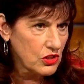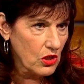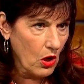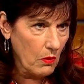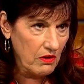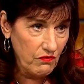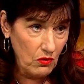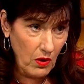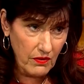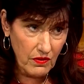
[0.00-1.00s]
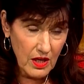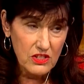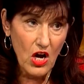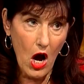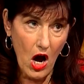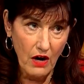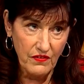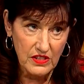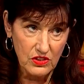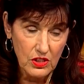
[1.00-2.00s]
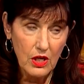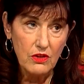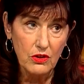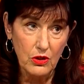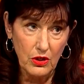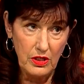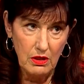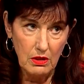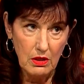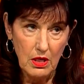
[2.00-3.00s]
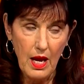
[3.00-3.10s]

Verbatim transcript: angels are going forth to harvest the good,